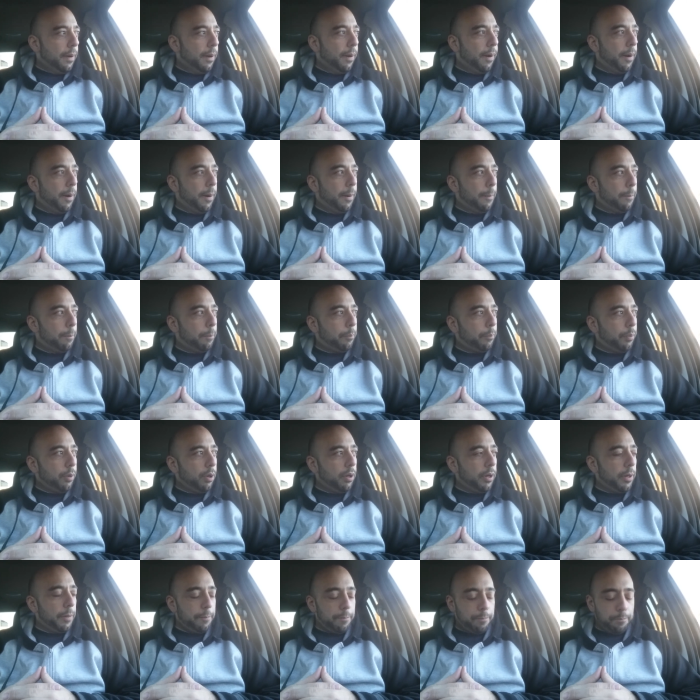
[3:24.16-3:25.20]
Um,
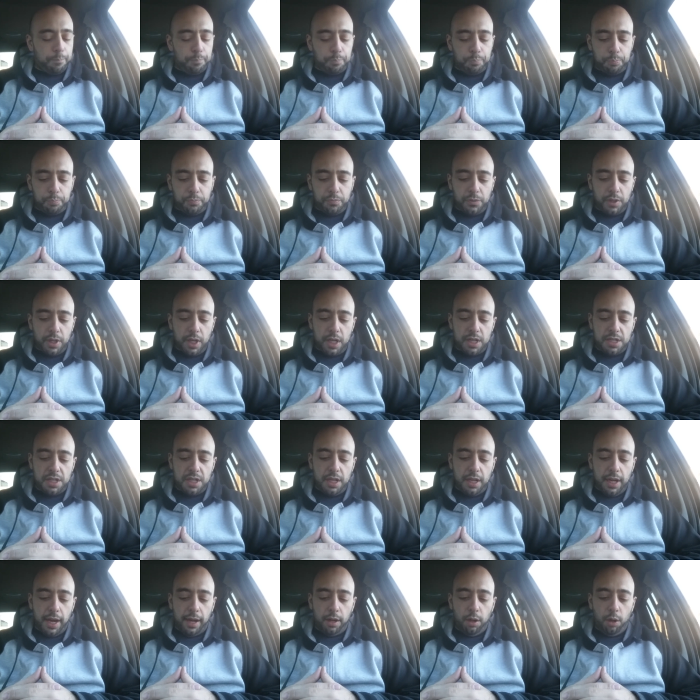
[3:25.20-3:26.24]
but as
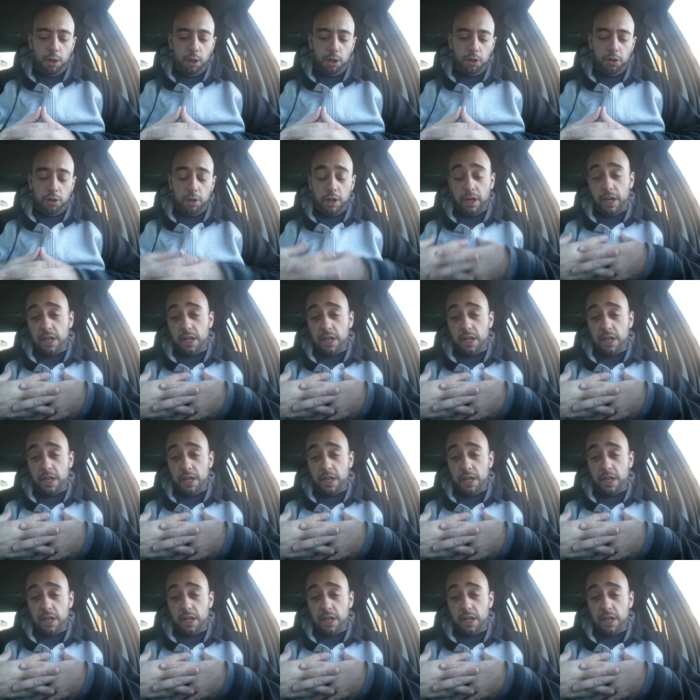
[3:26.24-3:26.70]
he got older,